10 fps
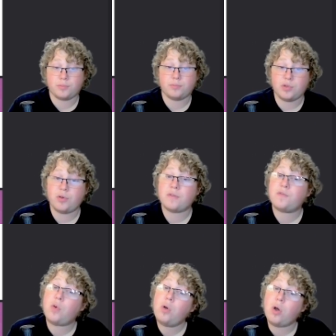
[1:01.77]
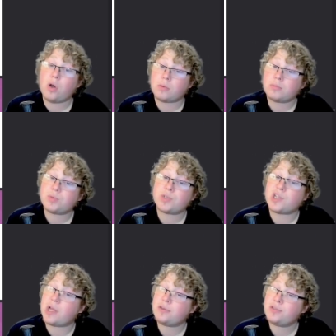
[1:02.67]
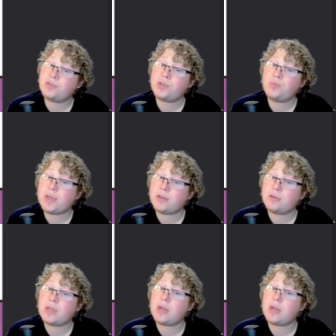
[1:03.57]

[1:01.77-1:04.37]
You have 4 arms, which allows you to wield and